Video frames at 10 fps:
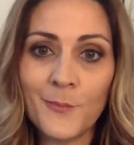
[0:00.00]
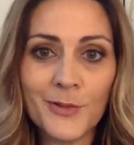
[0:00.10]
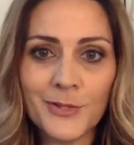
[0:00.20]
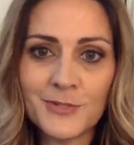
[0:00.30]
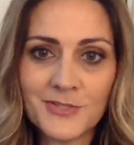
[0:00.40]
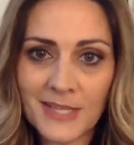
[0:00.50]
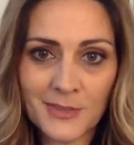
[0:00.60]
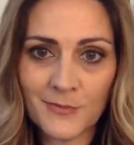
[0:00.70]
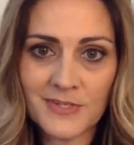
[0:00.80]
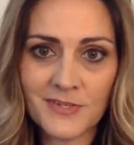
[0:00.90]
will you just
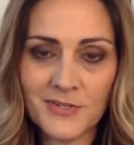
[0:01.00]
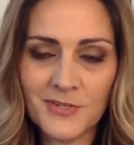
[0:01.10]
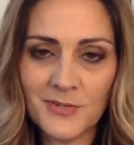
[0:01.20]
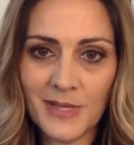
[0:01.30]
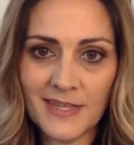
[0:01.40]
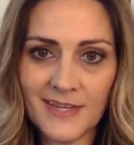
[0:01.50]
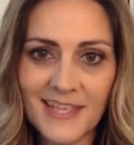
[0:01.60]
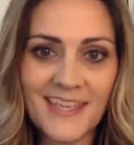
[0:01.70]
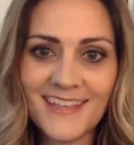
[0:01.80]
take the risk to do it?